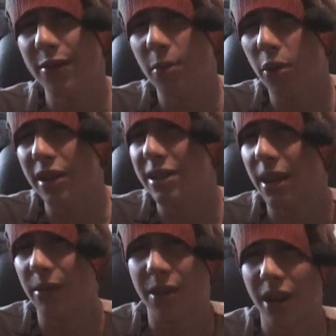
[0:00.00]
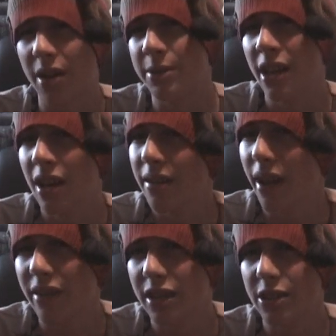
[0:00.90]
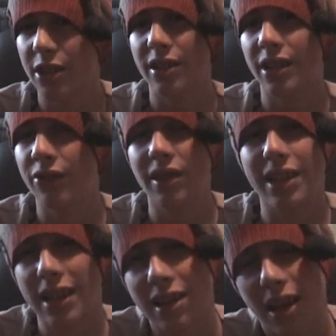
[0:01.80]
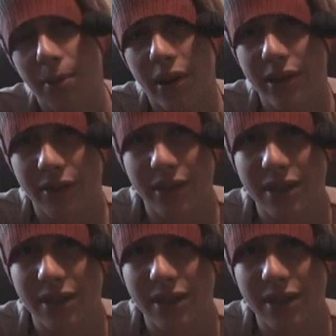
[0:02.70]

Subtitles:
even more than several times. Not really sure. Didn't really get to that part in the